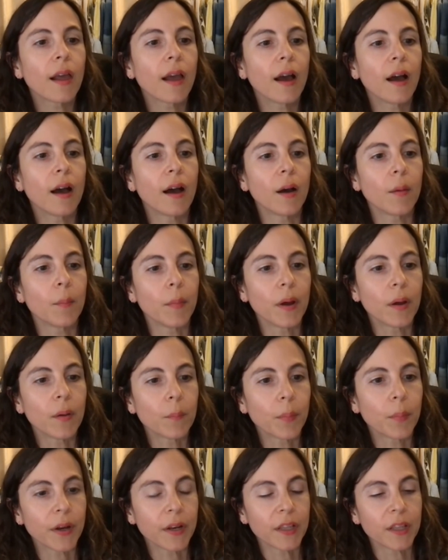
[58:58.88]

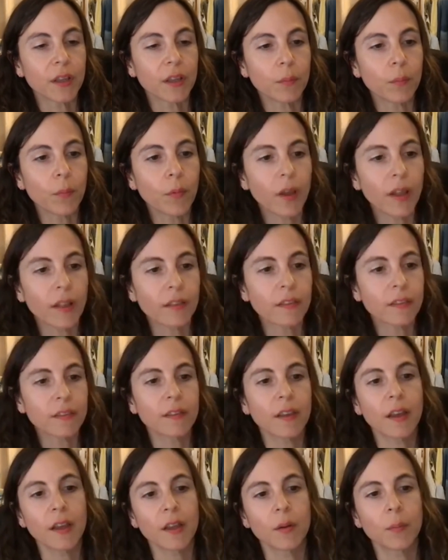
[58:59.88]
but he
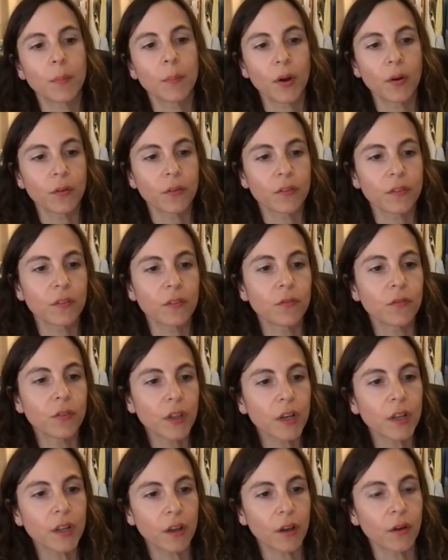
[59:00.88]
instead posts
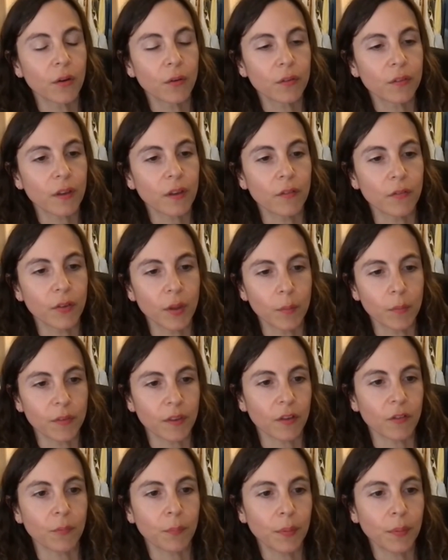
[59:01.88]
videos of himself